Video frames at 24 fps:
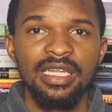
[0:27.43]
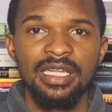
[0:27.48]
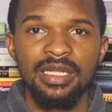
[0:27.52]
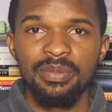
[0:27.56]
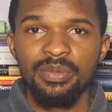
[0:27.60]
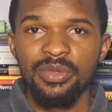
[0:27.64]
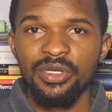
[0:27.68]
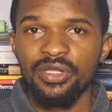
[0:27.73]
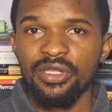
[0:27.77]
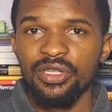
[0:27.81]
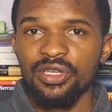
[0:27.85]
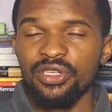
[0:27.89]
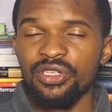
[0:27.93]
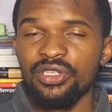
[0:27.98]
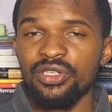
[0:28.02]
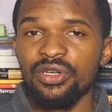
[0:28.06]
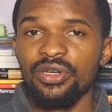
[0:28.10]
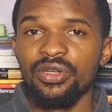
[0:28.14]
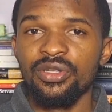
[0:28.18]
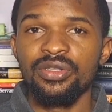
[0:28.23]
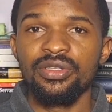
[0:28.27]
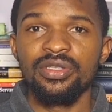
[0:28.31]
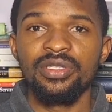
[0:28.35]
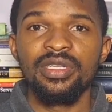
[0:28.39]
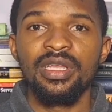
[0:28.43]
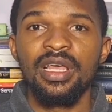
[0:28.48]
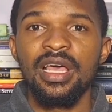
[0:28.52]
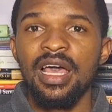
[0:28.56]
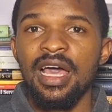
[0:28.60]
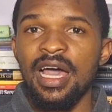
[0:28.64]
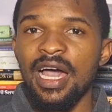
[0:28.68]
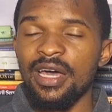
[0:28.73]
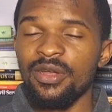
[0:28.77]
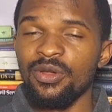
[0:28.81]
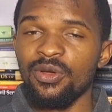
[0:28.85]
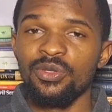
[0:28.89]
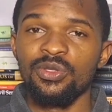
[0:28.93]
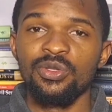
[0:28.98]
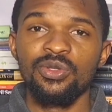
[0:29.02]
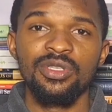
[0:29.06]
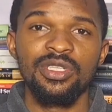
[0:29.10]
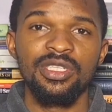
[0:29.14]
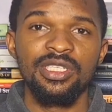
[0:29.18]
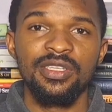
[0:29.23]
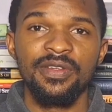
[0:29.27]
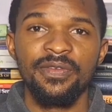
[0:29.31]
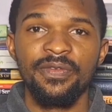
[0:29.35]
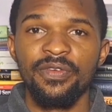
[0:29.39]
their limitations, and also
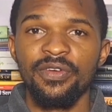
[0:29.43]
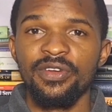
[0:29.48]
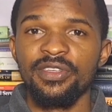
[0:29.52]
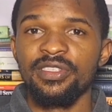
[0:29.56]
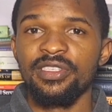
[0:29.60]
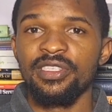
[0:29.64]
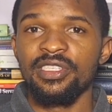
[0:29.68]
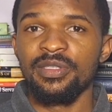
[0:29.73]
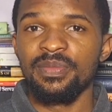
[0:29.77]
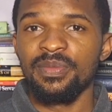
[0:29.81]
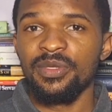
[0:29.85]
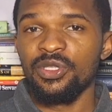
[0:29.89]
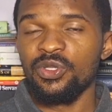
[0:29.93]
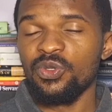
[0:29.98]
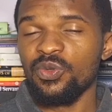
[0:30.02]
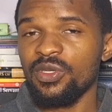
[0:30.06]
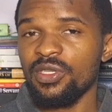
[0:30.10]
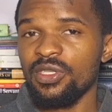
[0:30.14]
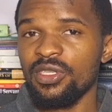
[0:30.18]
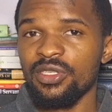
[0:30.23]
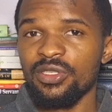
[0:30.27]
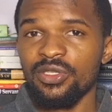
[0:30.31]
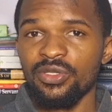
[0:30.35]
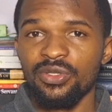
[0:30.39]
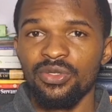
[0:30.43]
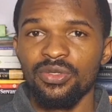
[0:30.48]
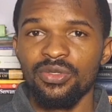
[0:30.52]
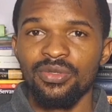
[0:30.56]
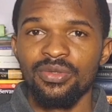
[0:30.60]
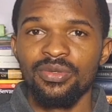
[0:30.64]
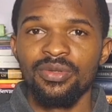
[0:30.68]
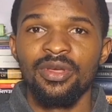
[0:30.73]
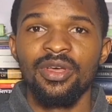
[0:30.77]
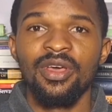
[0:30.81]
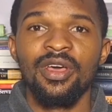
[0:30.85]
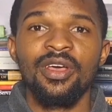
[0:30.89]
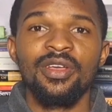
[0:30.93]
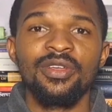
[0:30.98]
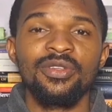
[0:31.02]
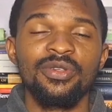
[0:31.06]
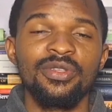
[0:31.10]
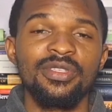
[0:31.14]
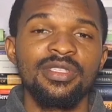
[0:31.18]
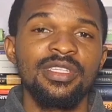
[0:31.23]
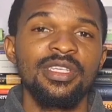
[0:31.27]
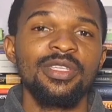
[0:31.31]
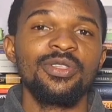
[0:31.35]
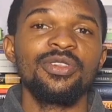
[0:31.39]
the differences between these two.
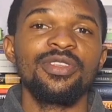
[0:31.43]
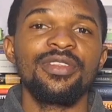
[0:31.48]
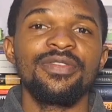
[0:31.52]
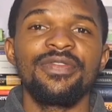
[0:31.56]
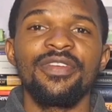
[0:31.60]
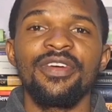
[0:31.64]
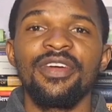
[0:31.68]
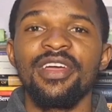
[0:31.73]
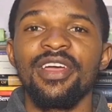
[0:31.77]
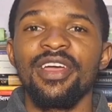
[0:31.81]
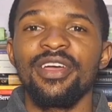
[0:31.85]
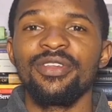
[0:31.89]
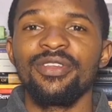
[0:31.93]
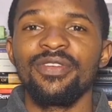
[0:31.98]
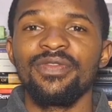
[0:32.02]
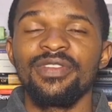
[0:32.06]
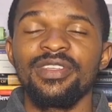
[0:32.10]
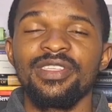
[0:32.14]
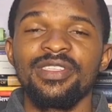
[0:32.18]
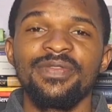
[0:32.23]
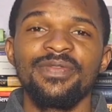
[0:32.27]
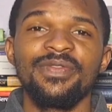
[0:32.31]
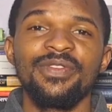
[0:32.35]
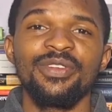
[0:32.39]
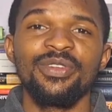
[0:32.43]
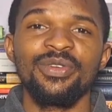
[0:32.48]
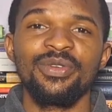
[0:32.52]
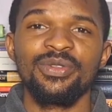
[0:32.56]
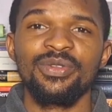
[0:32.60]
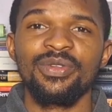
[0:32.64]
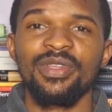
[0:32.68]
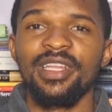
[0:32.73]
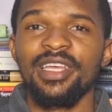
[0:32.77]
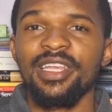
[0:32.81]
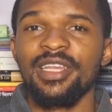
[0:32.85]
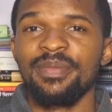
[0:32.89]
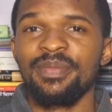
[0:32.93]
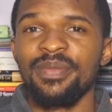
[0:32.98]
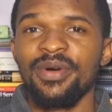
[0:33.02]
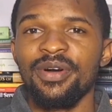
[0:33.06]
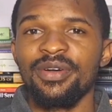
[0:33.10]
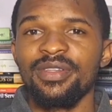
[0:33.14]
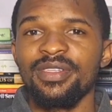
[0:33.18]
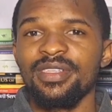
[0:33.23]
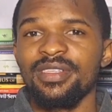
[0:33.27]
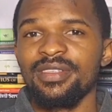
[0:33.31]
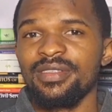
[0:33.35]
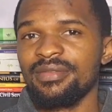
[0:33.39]
So stick to the very end of this video to learn
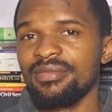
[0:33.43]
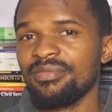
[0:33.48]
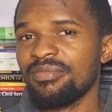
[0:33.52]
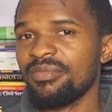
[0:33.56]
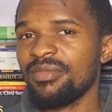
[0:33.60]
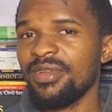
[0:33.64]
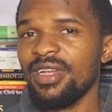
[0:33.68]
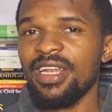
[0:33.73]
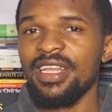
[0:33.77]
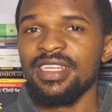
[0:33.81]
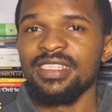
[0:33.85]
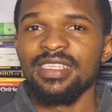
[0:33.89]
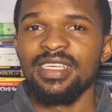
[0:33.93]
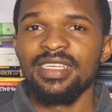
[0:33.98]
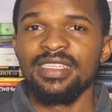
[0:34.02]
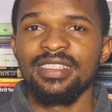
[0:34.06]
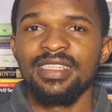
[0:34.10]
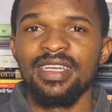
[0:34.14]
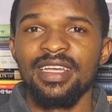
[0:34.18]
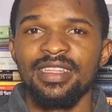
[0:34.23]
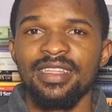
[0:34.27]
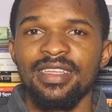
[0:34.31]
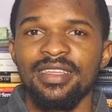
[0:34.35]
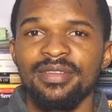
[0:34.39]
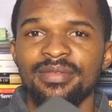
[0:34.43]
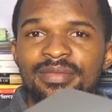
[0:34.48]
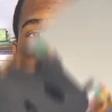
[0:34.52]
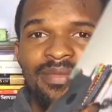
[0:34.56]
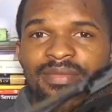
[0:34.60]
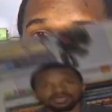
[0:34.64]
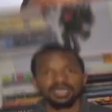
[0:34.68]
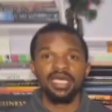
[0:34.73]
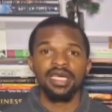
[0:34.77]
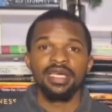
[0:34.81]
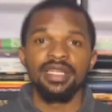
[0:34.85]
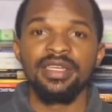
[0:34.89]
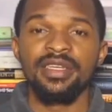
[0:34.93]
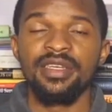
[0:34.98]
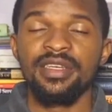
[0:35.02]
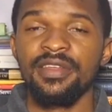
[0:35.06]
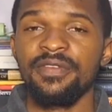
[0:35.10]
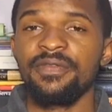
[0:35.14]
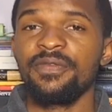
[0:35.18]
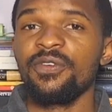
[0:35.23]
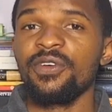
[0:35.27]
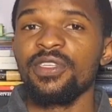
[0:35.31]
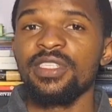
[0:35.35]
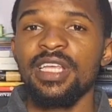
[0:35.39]
about this. Let's get started.
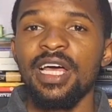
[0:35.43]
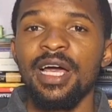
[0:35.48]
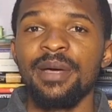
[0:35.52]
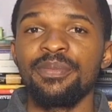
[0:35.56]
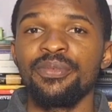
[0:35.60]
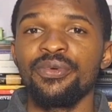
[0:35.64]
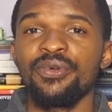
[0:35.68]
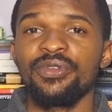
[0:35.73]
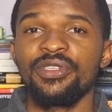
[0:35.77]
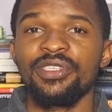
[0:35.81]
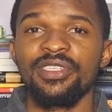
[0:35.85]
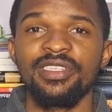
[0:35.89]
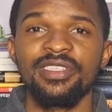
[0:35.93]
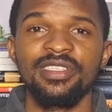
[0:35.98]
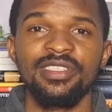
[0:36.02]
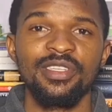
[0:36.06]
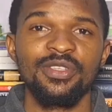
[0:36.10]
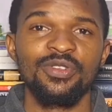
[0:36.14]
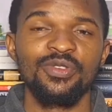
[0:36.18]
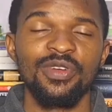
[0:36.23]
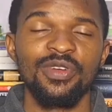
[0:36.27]
The first approach is the